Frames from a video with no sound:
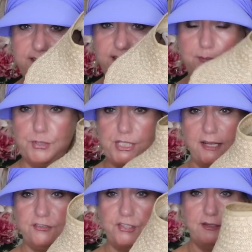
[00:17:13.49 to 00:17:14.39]
a sun
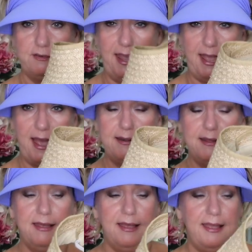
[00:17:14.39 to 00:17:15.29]
protection hat.
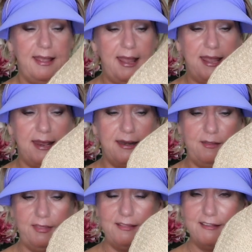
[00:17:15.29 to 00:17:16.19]

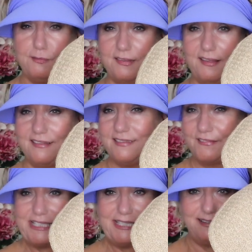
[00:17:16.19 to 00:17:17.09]
And I think this was like
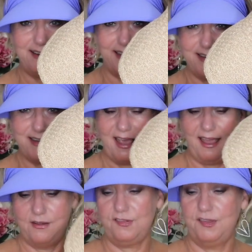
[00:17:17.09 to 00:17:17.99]

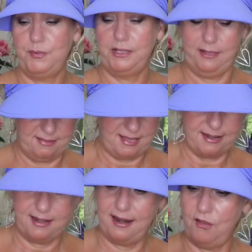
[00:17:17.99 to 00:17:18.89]
$17.99 or something like
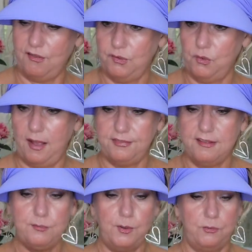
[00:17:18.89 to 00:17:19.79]
that. And I also got
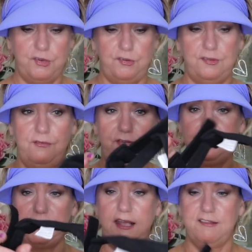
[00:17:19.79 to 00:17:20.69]
this one, which is a
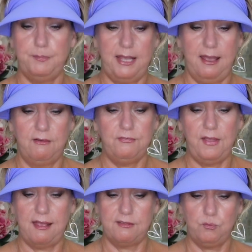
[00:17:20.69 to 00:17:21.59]
50
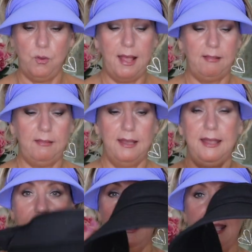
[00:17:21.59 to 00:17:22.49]
SPF as well.
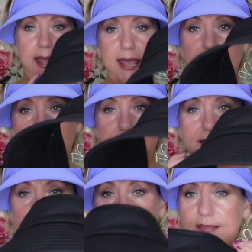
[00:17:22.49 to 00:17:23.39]

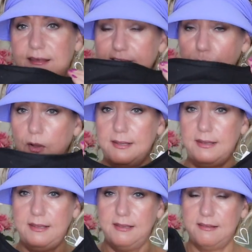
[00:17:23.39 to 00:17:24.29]
And this one
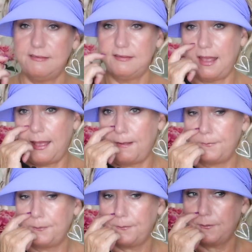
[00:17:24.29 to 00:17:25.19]
is,
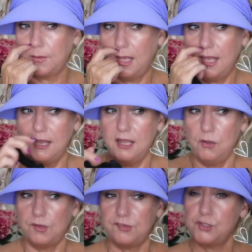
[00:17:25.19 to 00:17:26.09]
um,
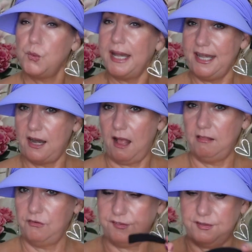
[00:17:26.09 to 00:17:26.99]
was
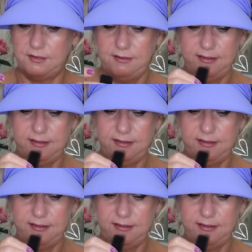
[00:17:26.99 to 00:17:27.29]
$20.